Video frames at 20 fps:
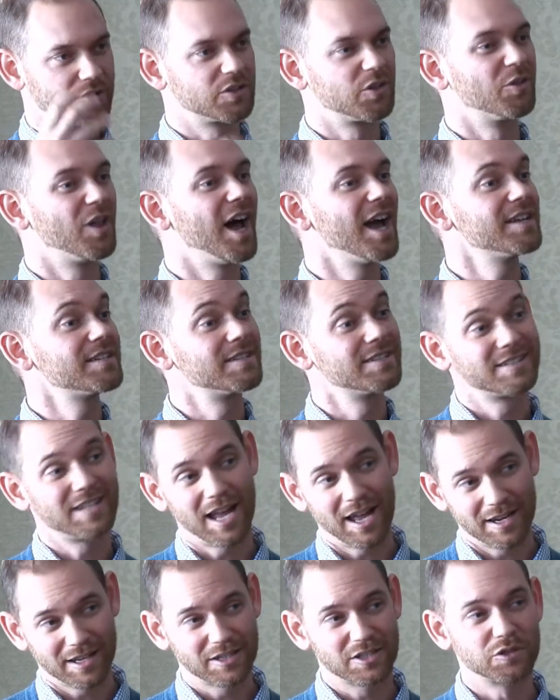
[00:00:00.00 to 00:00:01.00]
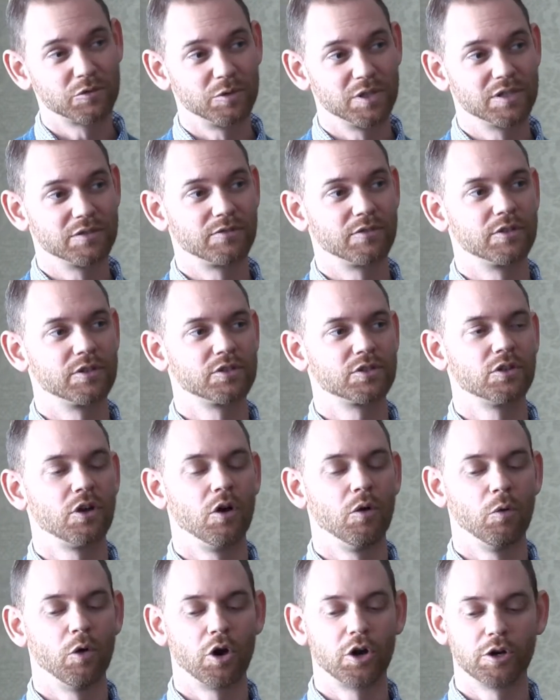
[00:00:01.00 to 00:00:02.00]
So isotonic is the reason for the
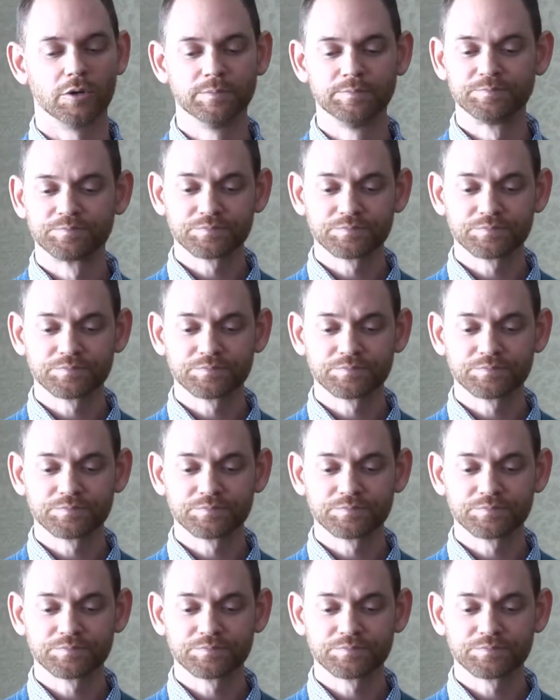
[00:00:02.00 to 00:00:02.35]
salt water.